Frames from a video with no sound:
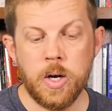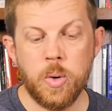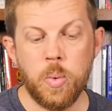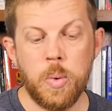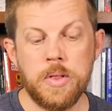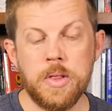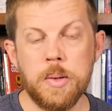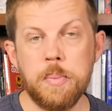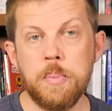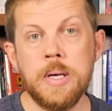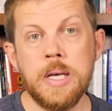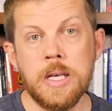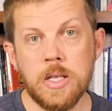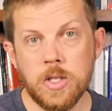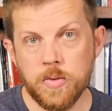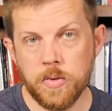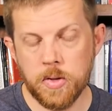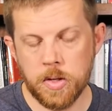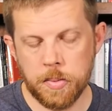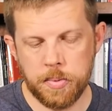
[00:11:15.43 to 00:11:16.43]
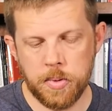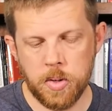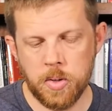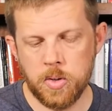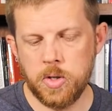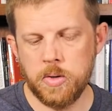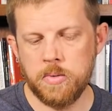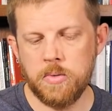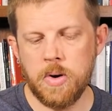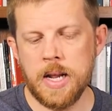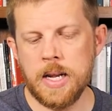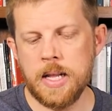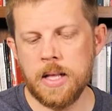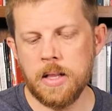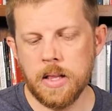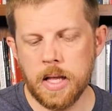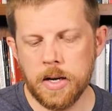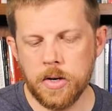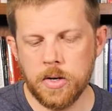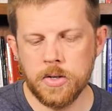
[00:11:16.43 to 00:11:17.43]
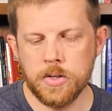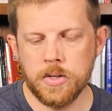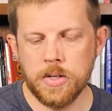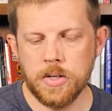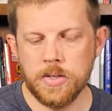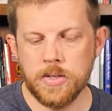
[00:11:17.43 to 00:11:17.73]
with the peaceful approach of writing letters,